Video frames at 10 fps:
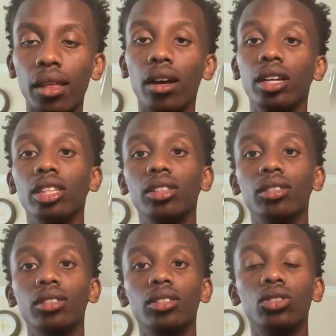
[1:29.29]
and
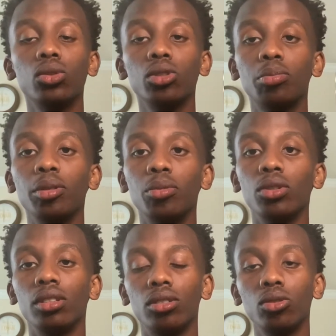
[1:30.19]
then the Jewish
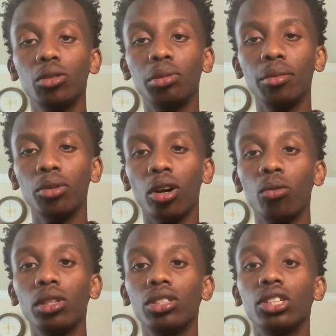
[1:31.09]
people are
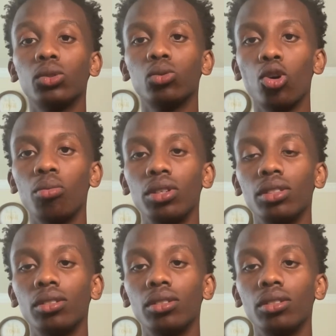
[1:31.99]
really just Romans.